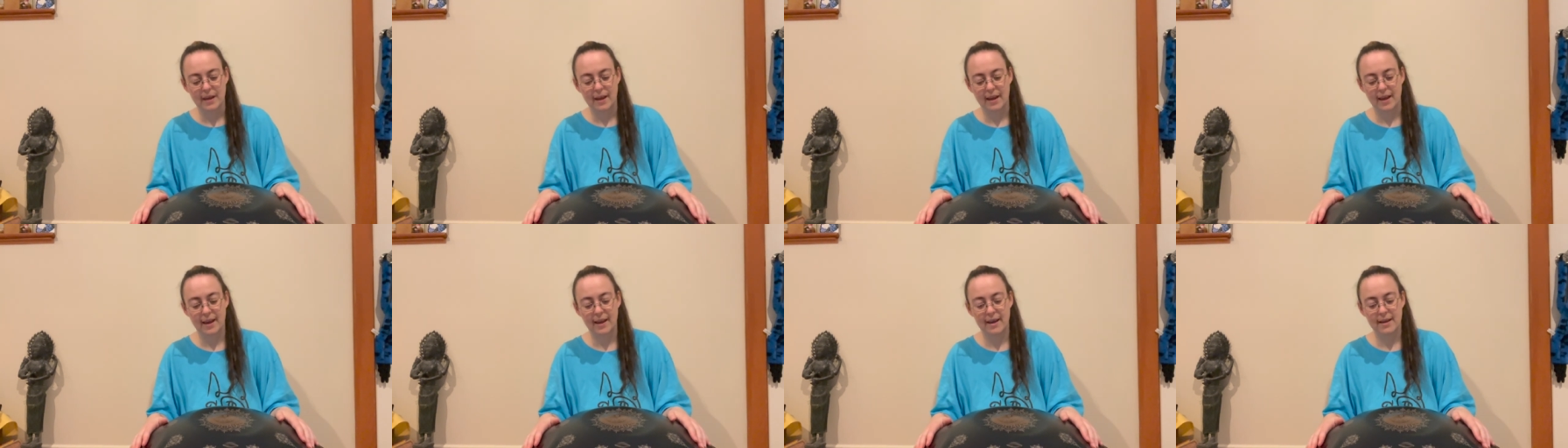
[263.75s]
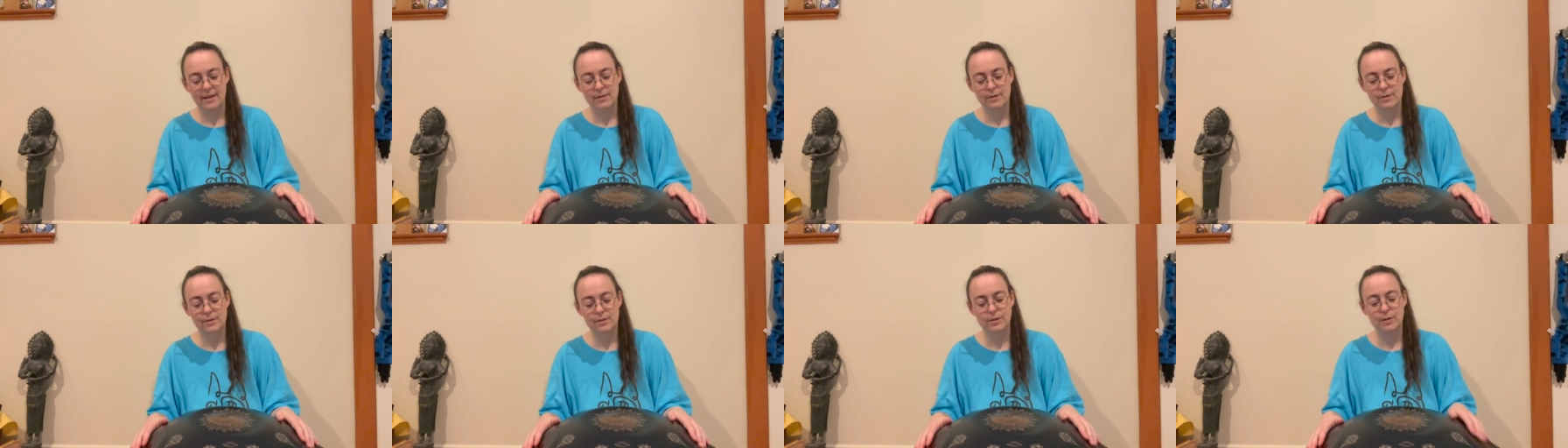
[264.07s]

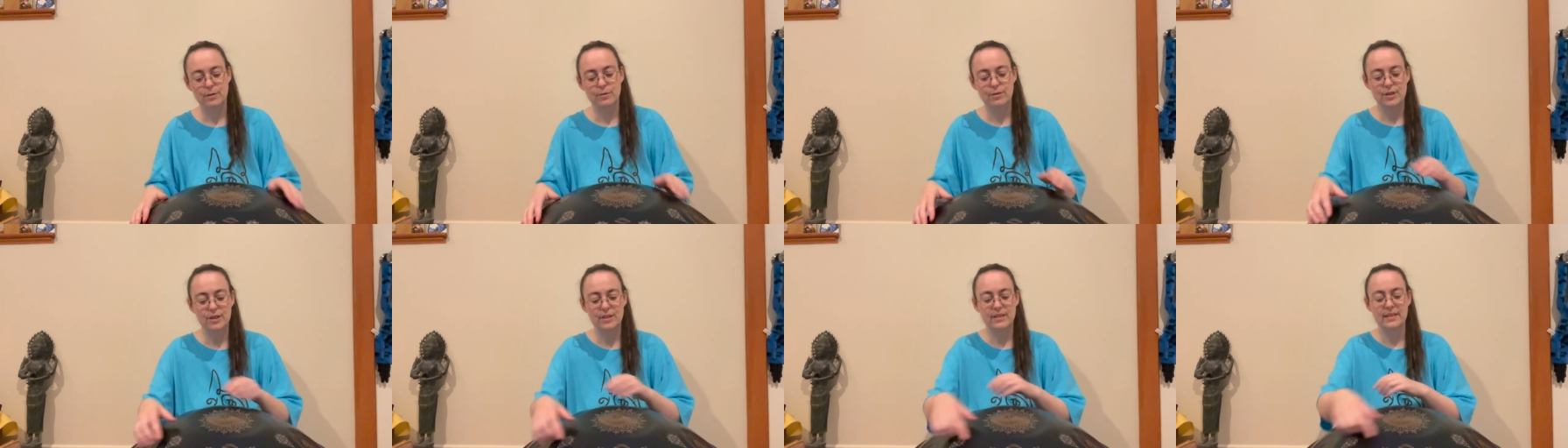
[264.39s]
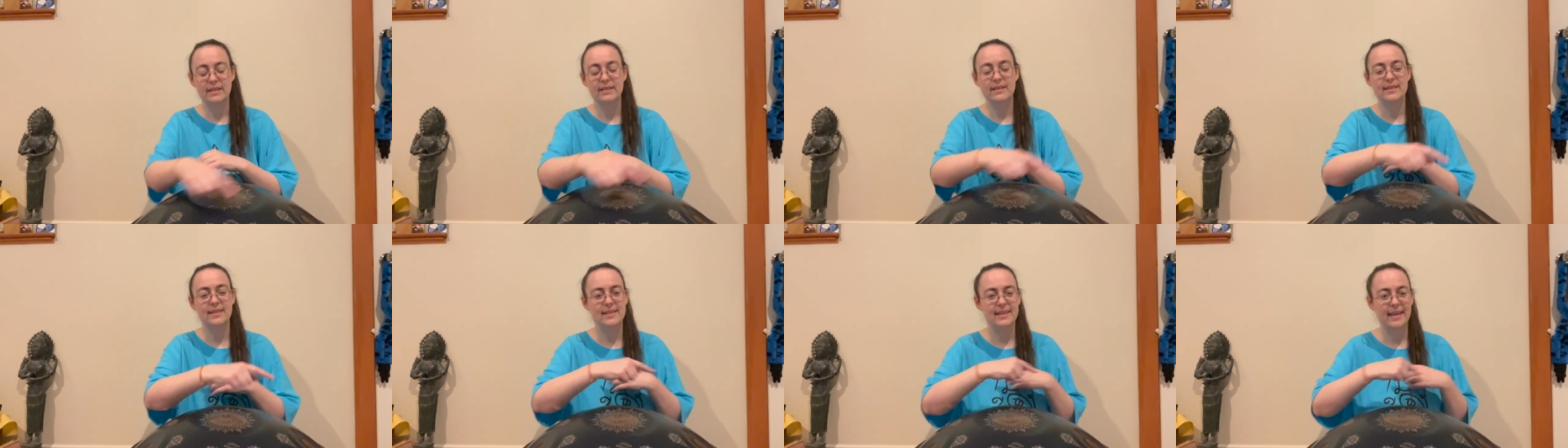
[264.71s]
And so she's
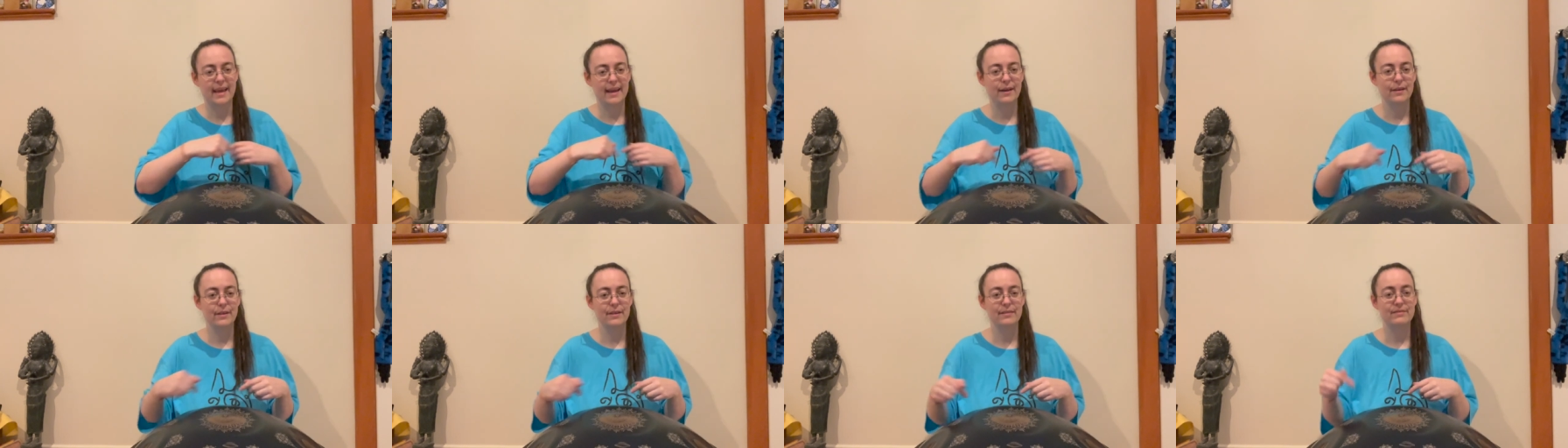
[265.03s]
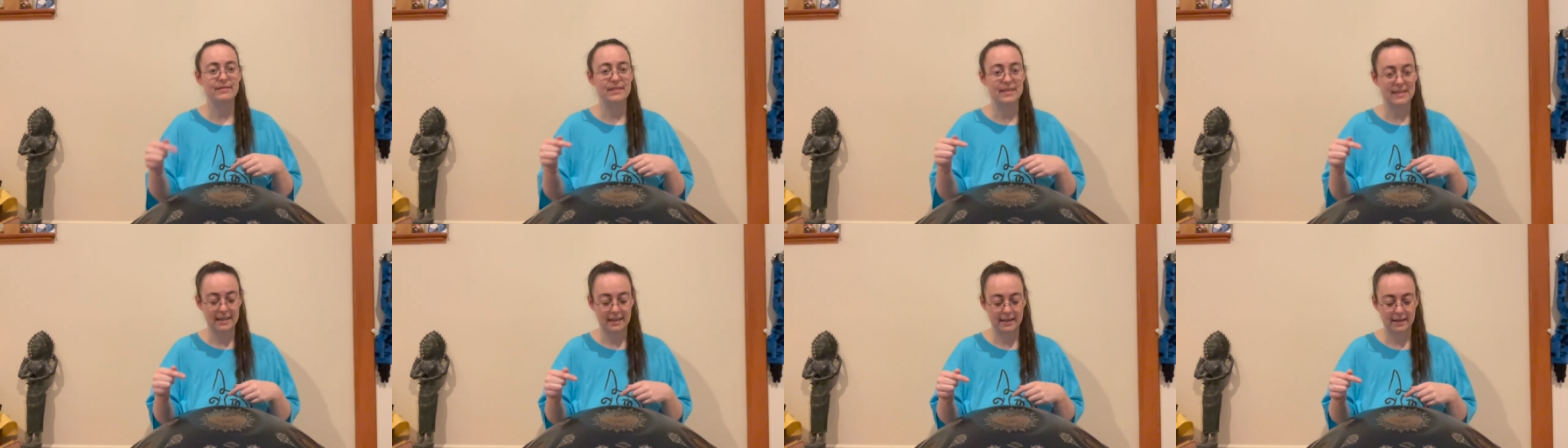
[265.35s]
in the scale
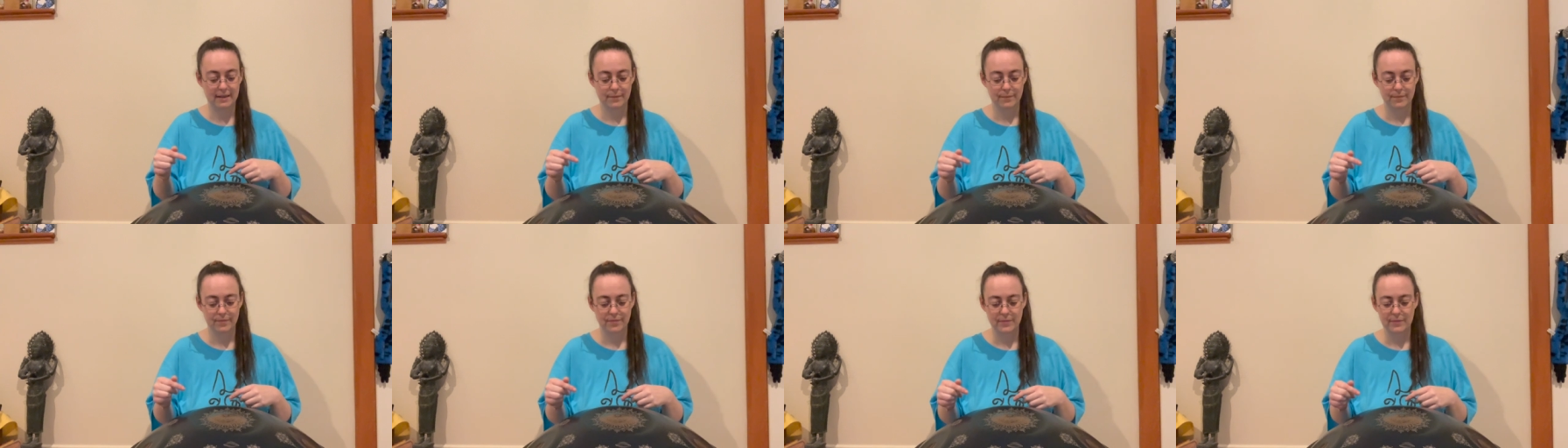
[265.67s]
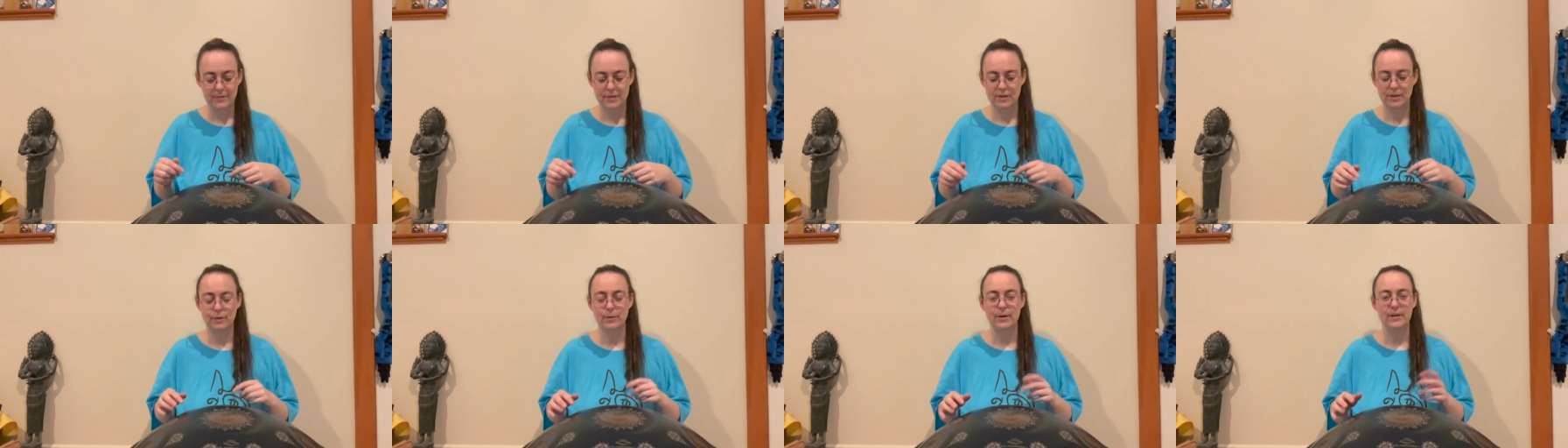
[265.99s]
of D,
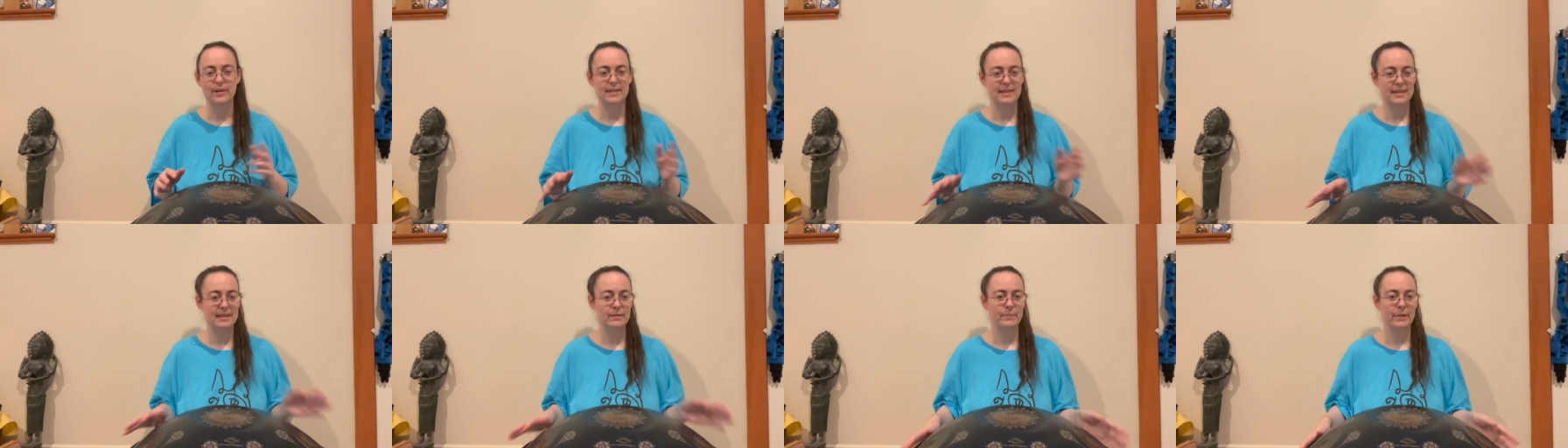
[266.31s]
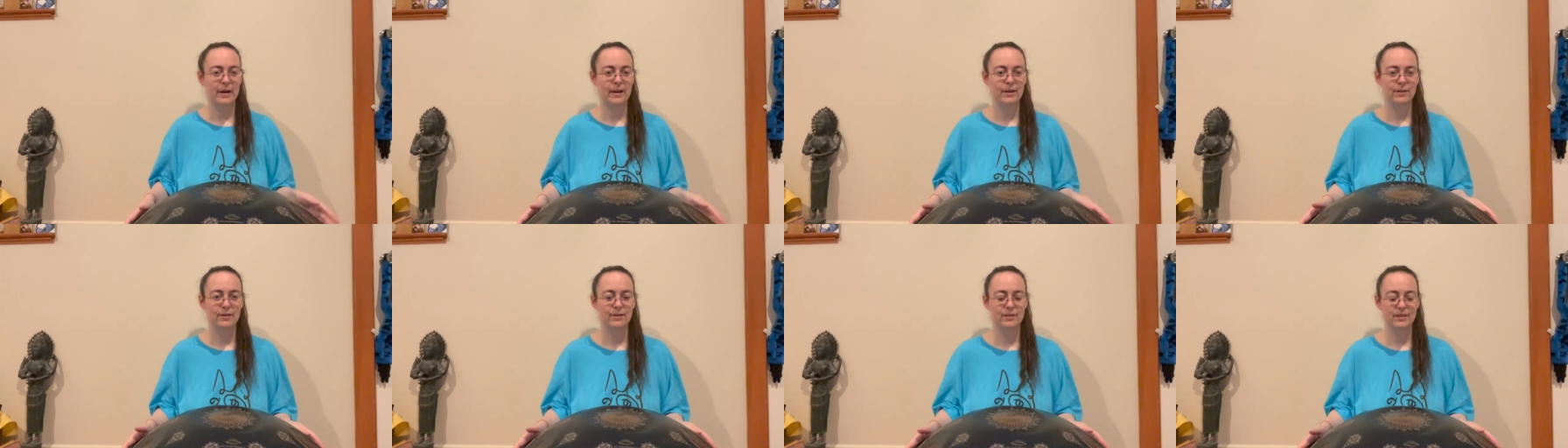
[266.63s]
so a D
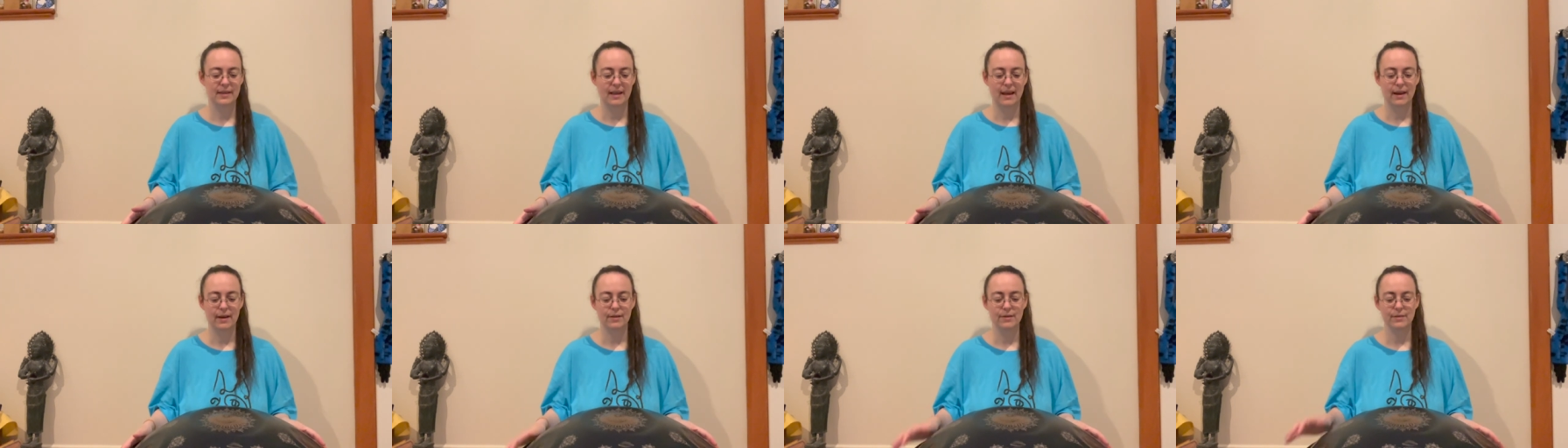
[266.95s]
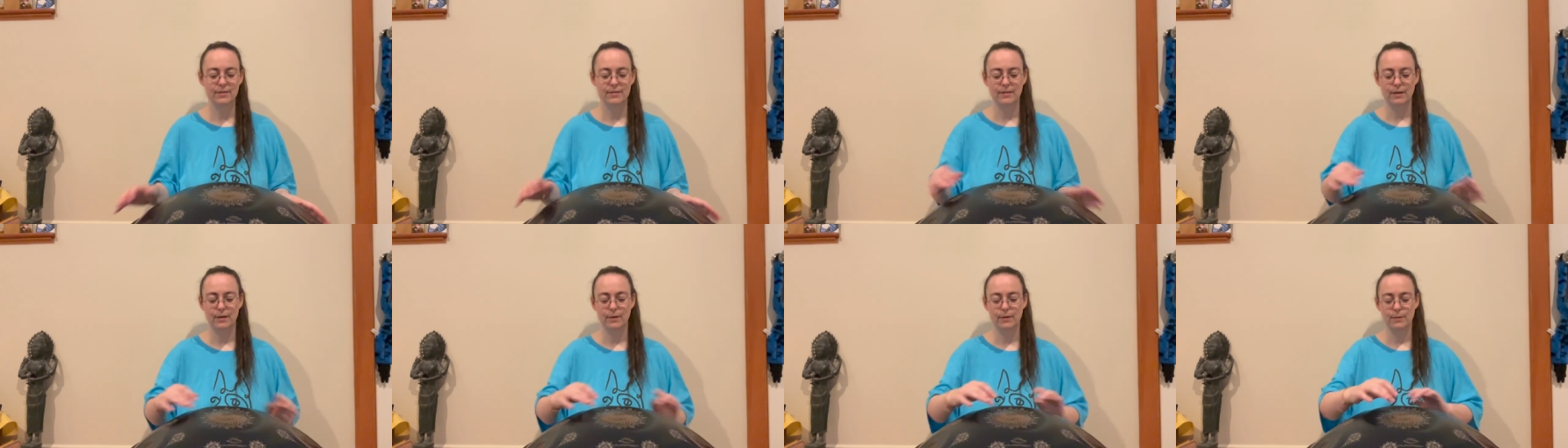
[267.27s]
minor scale.
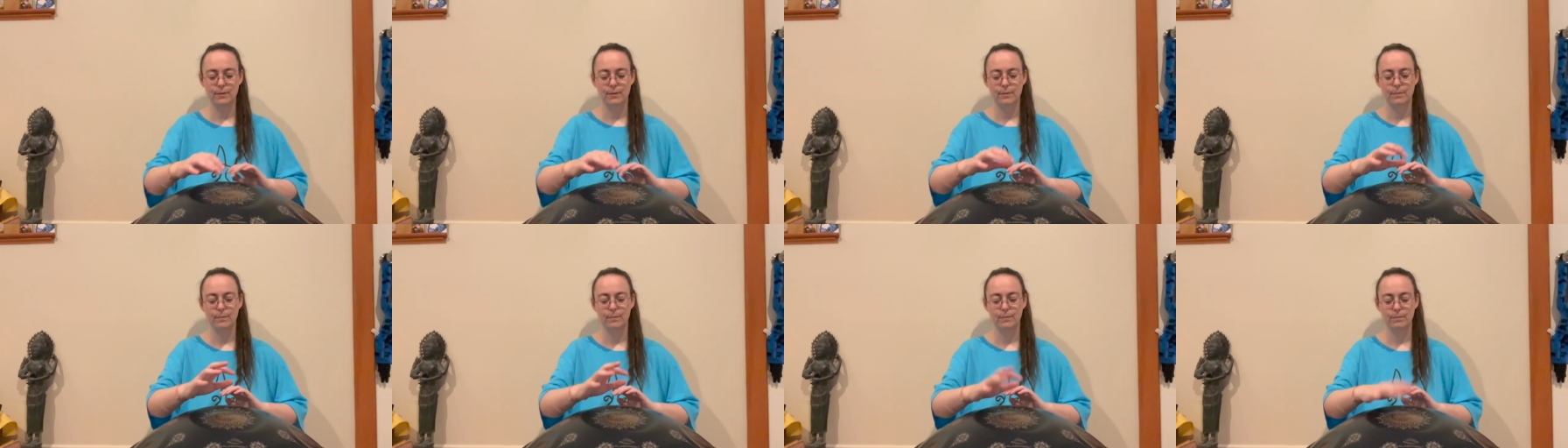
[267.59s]
So